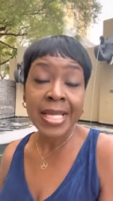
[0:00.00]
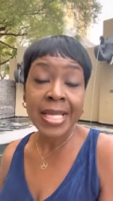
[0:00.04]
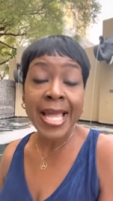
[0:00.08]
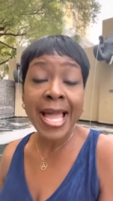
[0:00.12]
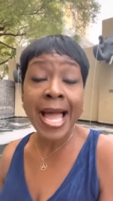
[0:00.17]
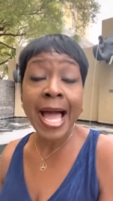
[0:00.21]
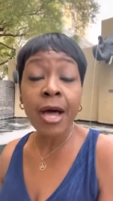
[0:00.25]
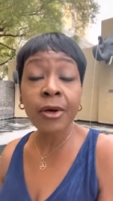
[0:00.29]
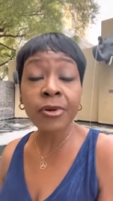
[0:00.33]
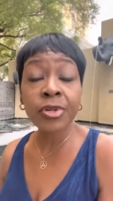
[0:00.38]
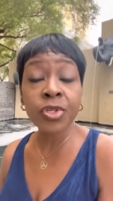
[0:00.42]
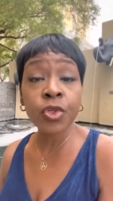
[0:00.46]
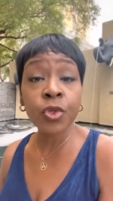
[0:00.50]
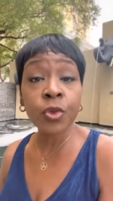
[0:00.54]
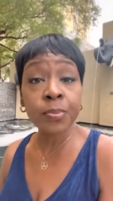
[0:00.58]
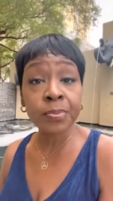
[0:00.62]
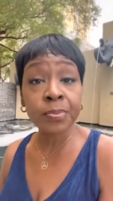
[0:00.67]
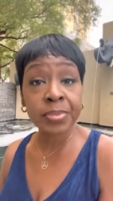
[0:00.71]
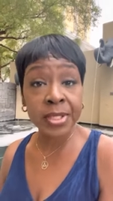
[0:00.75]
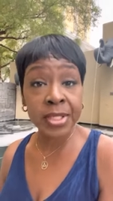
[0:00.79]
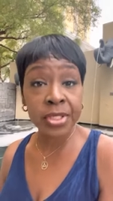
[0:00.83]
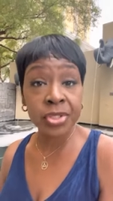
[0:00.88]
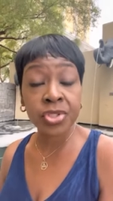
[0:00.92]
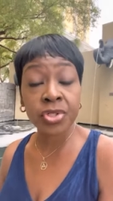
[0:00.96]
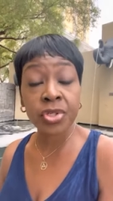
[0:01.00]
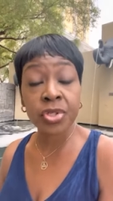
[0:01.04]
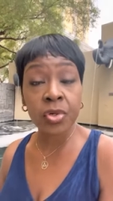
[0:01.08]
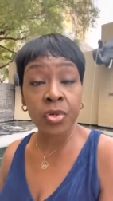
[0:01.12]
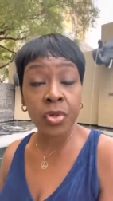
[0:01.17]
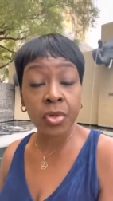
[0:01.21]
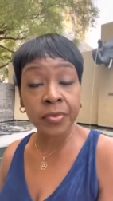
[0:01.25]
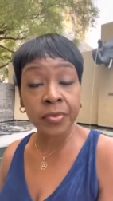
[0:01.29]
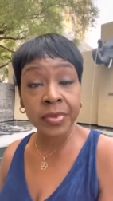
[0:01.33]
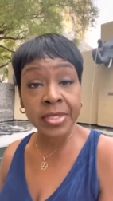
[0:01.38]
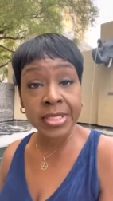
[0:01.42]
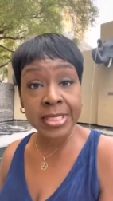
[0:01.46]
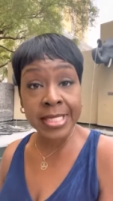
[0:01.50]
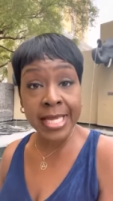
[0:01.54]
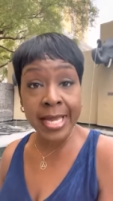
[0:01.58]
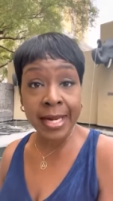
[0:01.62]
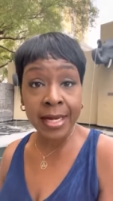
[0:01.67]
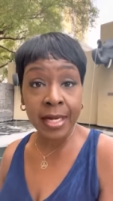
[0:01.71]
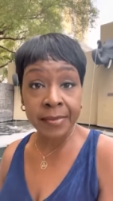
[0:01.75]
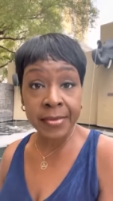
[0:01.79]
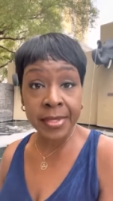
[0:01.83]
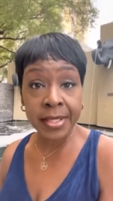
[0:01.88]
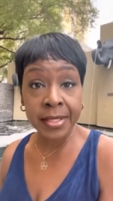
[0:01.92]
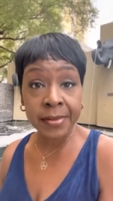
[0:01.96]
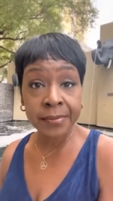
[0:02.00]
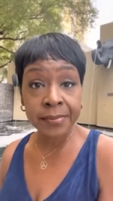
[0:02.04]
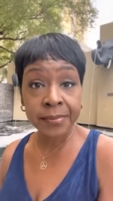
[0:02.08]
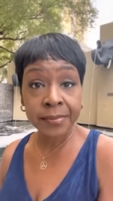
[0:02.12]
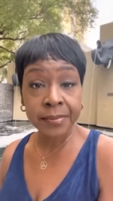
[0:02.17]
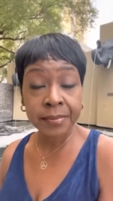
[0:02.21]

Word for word: how do you picture your retirement?